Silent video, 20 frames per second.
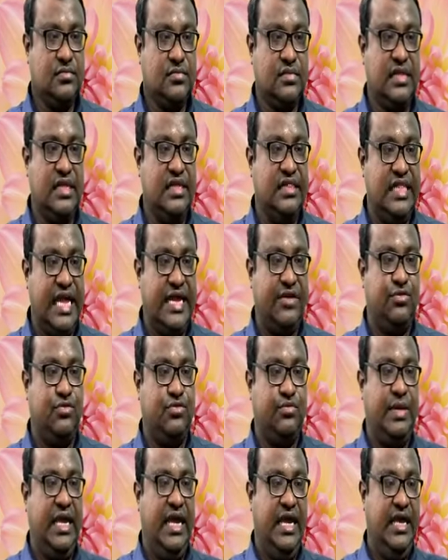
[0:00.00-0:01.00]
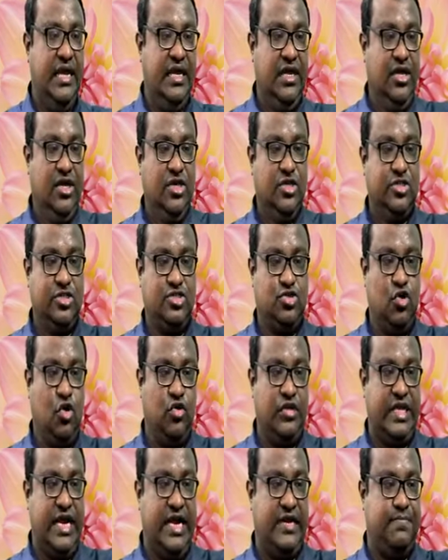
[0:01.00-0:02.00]
That would be so
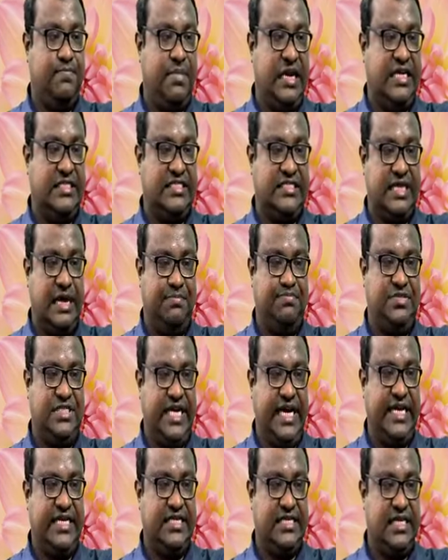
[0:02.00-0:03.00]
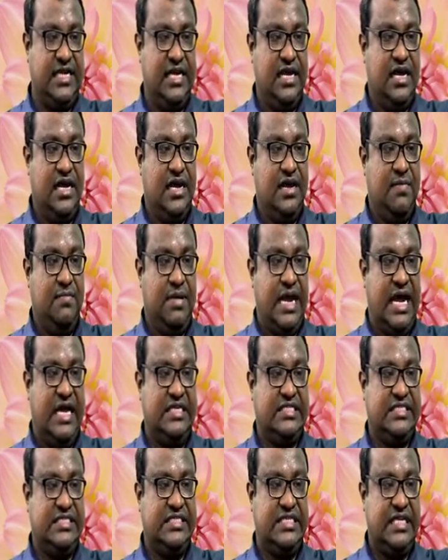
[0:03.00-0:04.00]
that plus subject
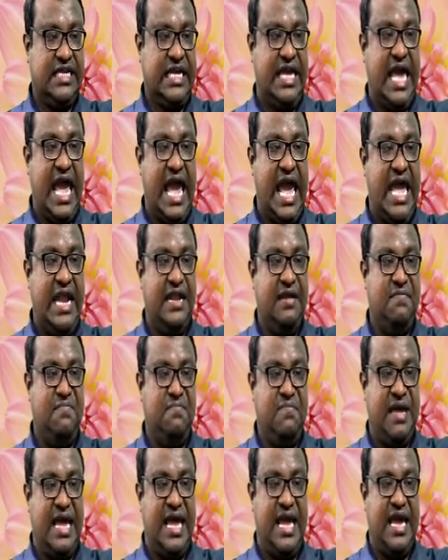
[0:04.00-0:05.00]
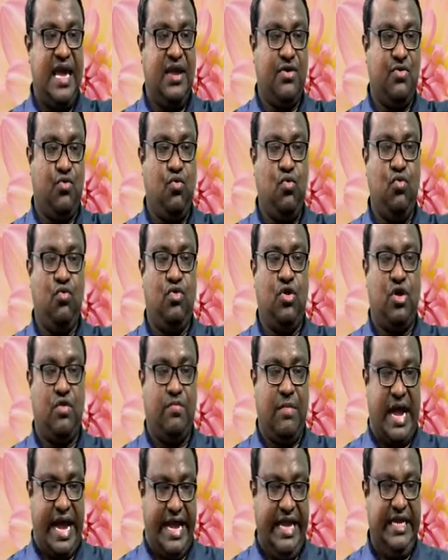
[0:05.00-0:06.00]
plus can, may, could or
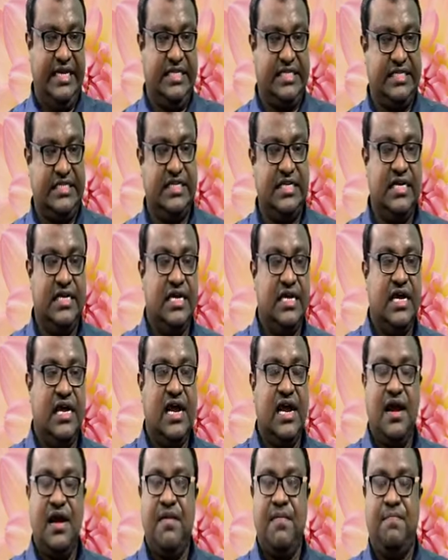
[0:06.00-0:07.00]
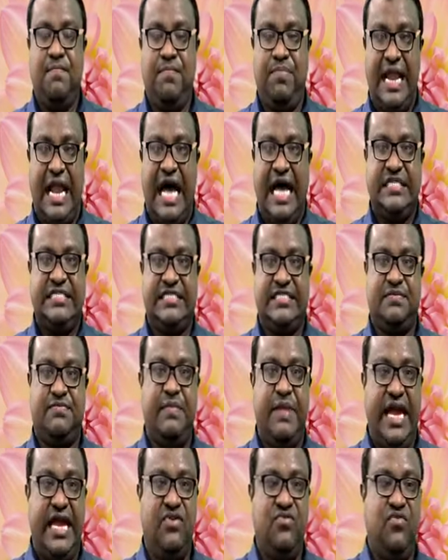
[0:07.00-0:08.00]
might plus
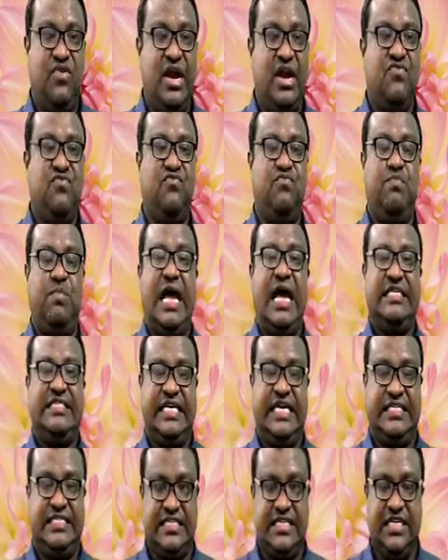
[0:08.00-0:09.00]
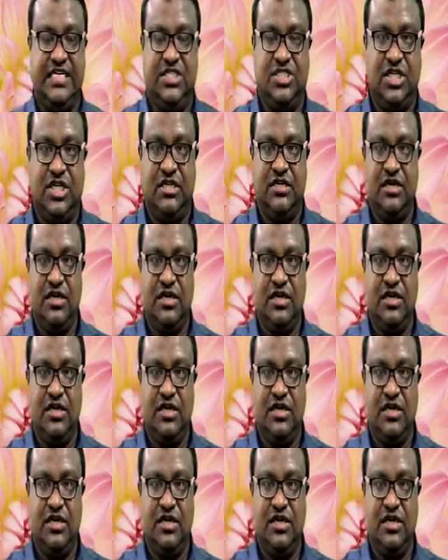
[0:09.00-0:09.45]
main verb plus extension.